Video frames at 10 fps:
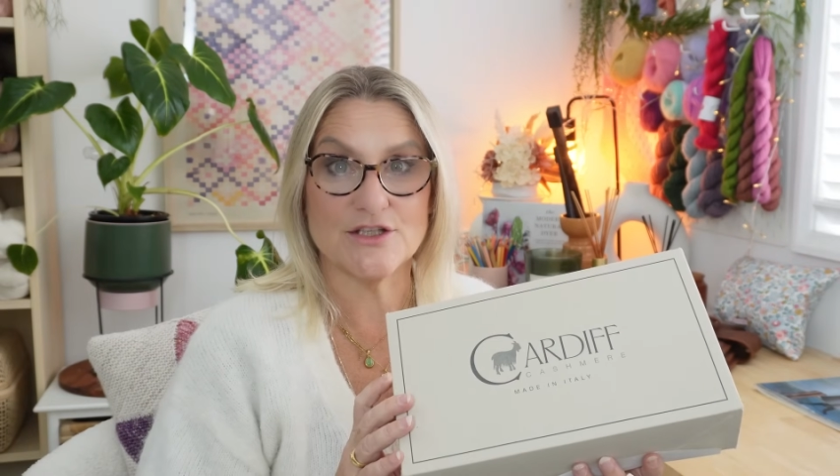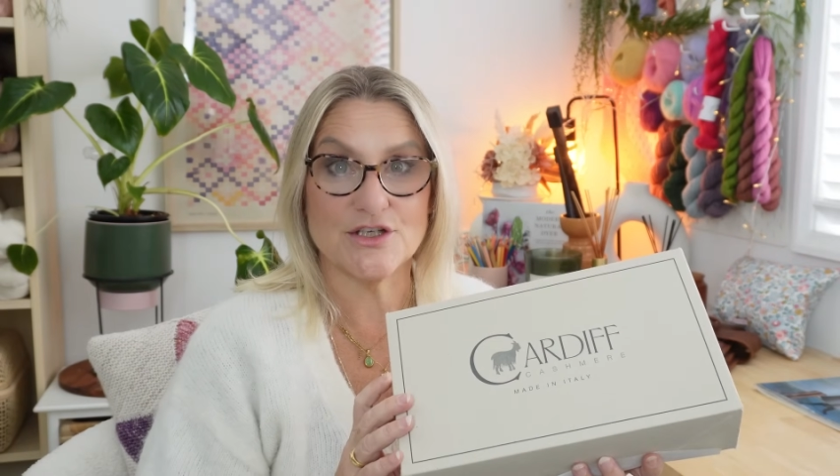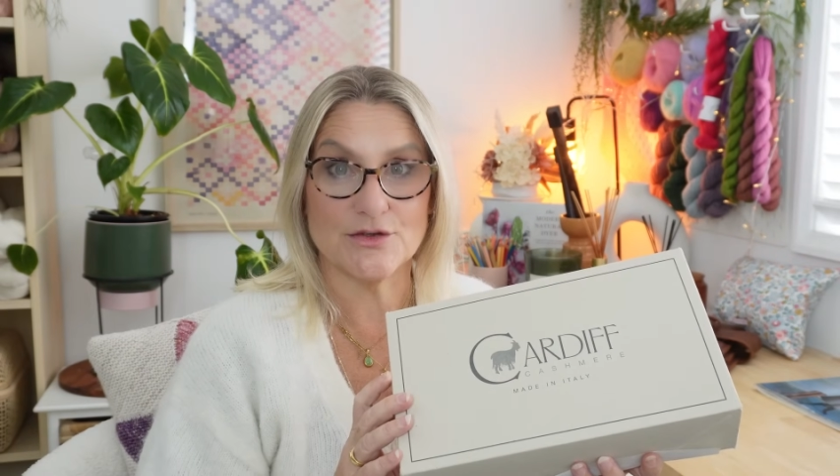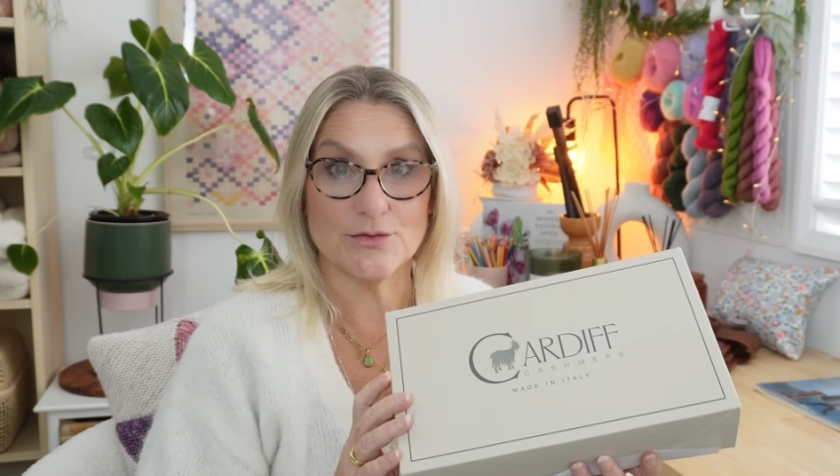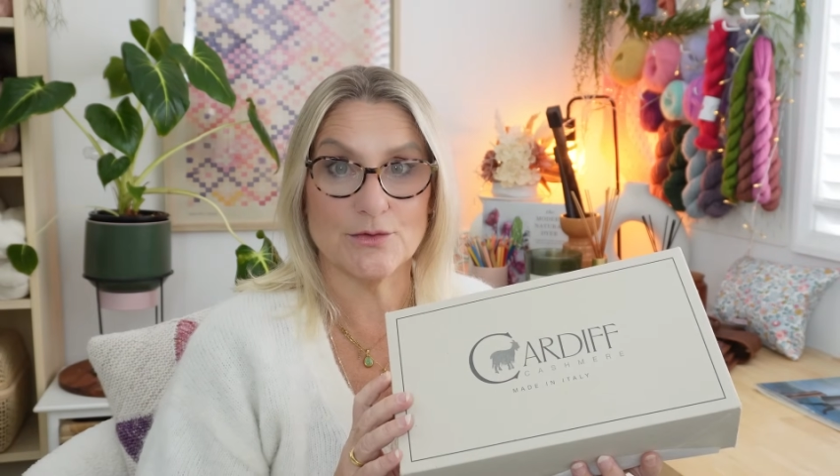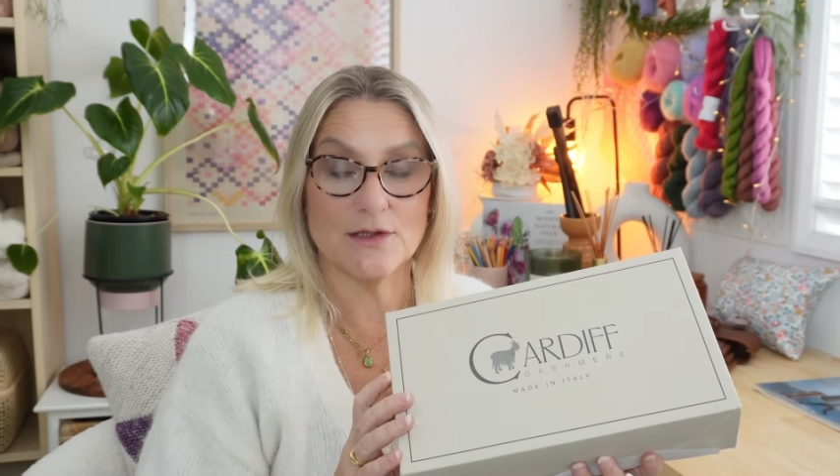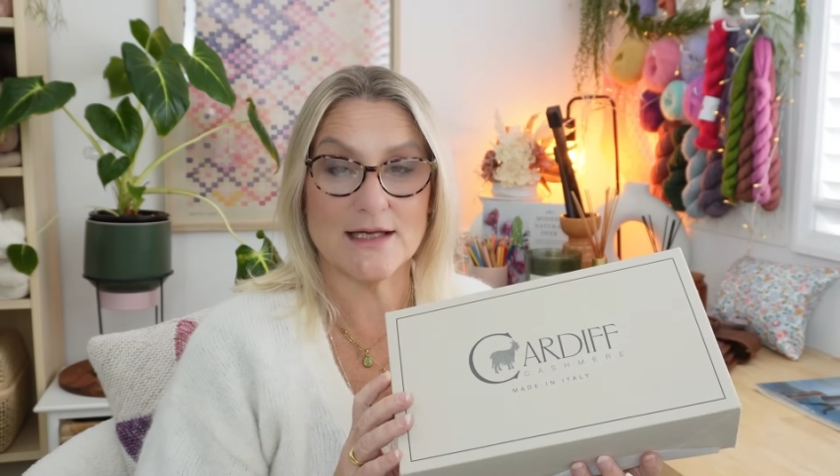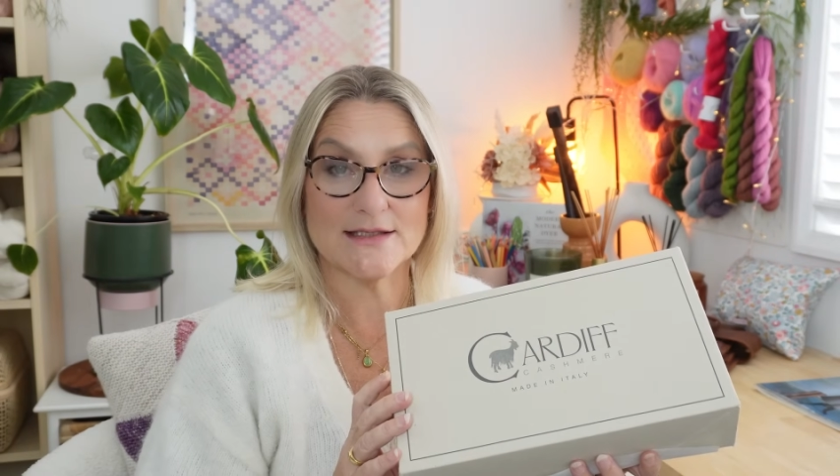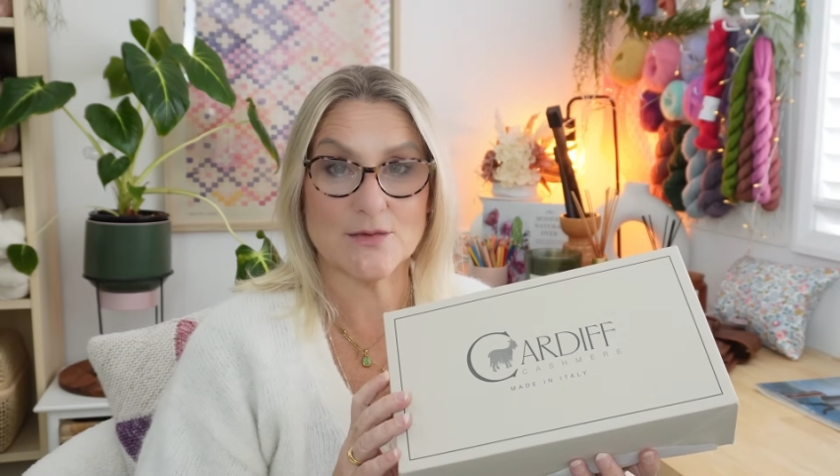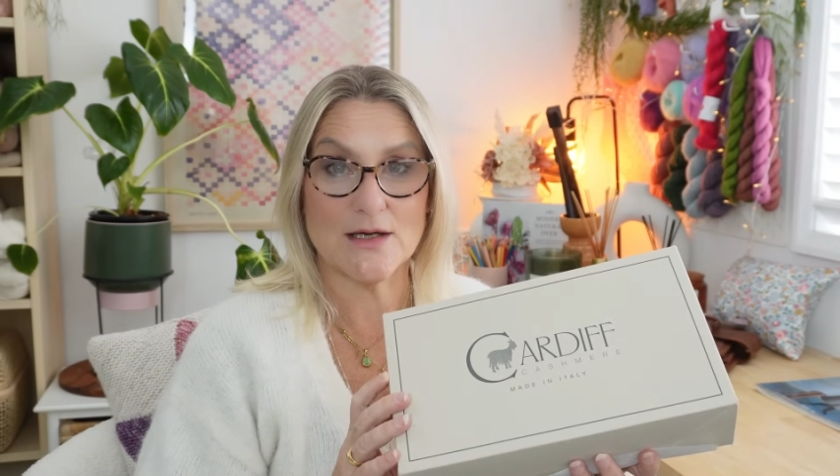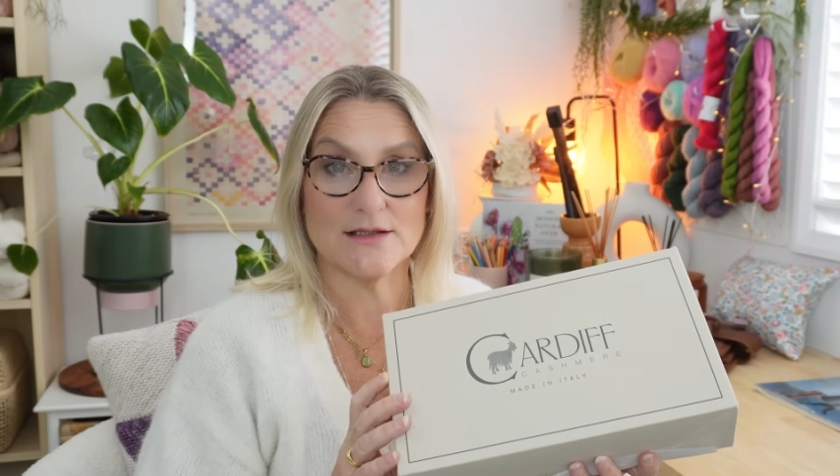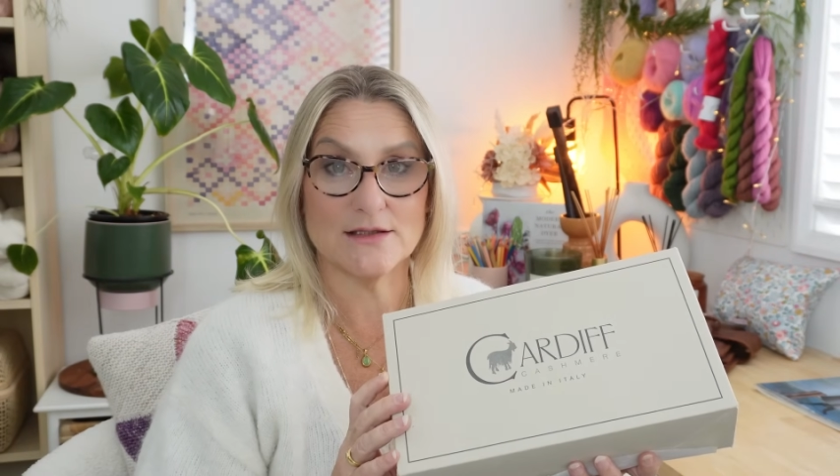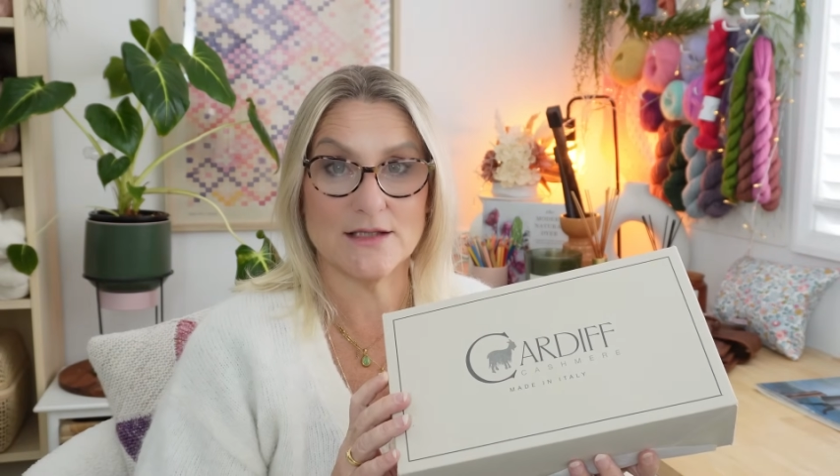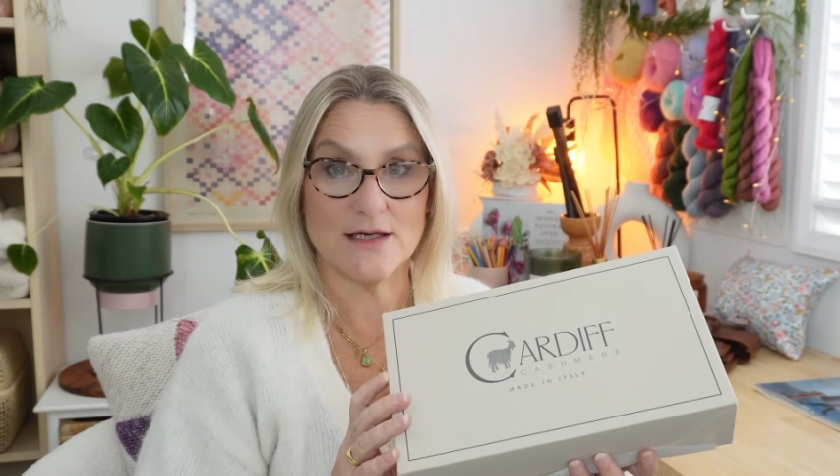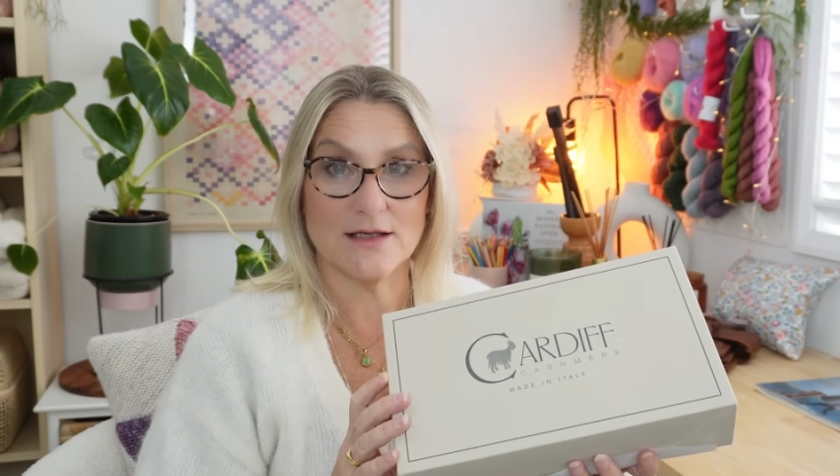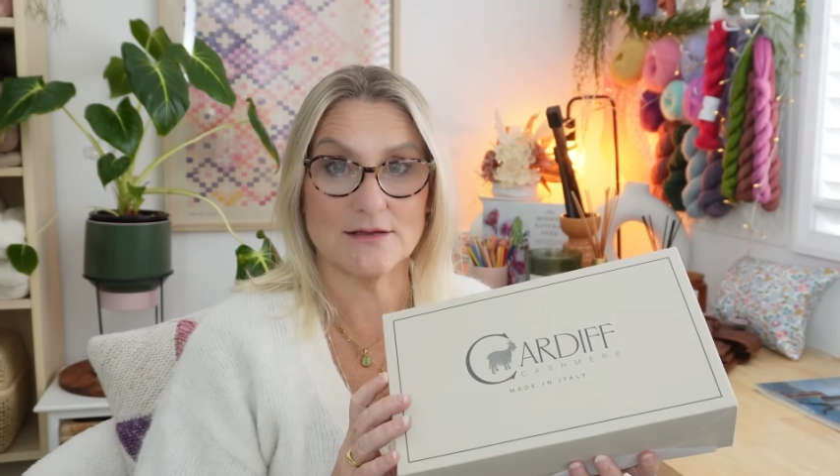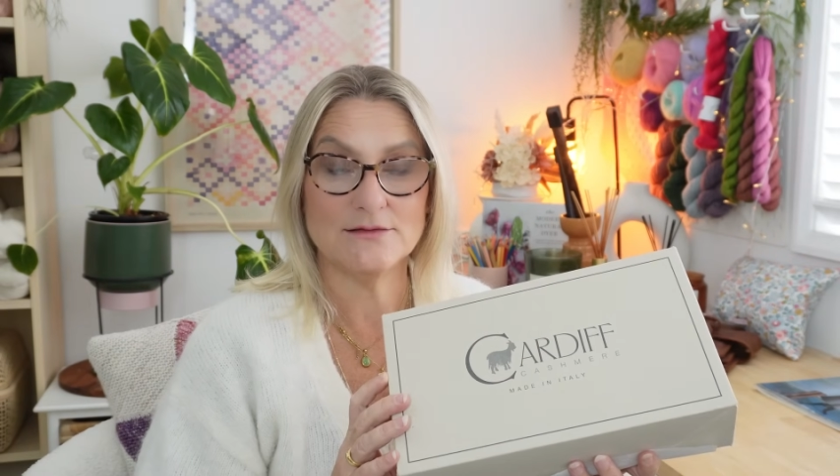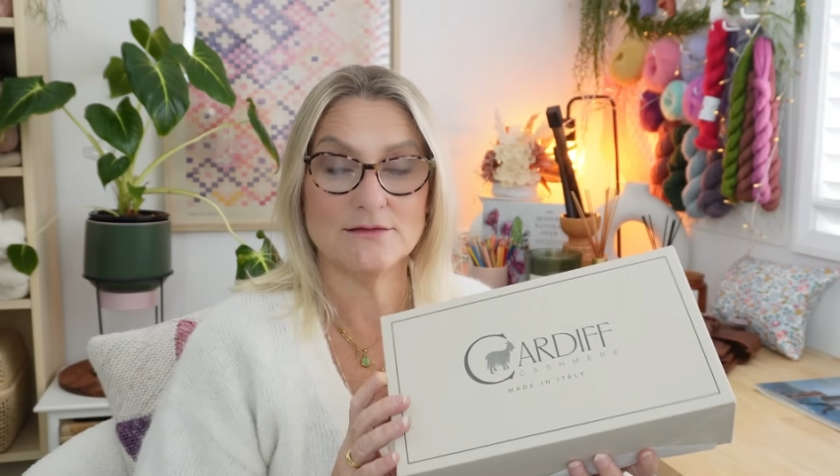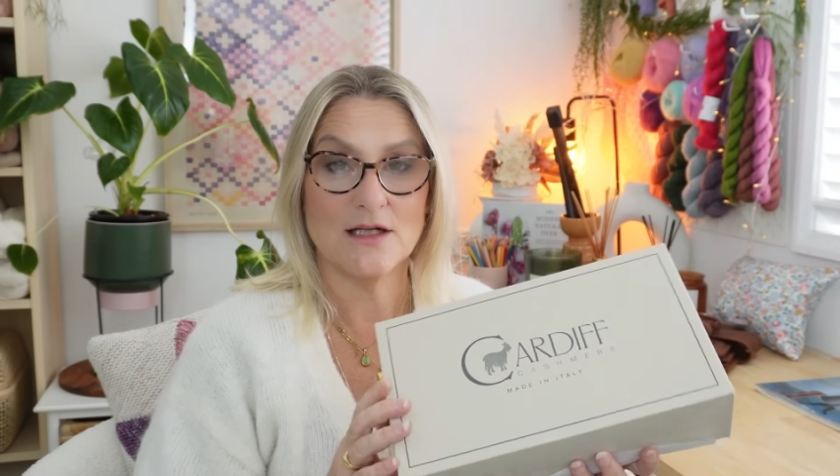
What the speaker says: new laceweight yarn